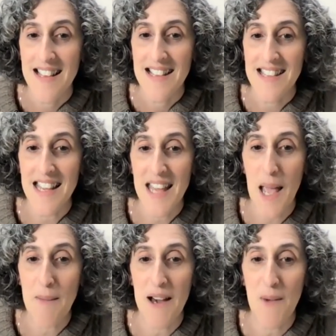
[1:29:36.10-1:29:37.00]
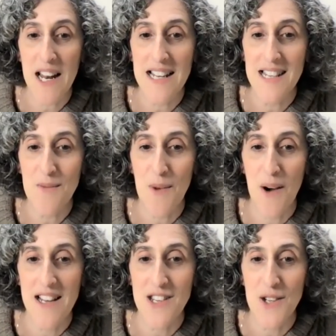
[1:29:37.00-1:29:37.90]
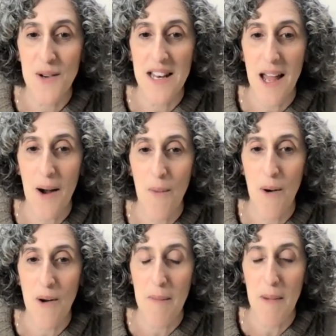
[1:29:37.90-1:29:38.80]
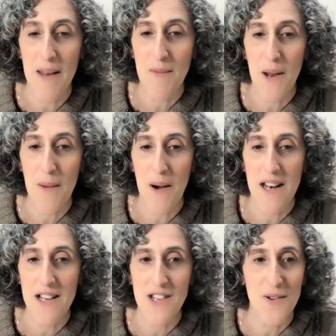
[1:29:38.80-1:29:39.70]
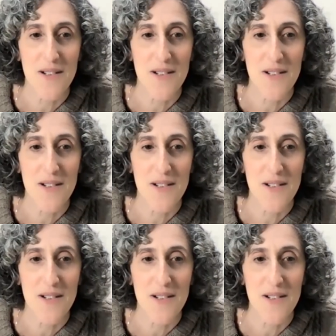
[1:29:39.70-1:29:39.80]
See, it came on when I didn't want it to, and now it won't come on when I want it to.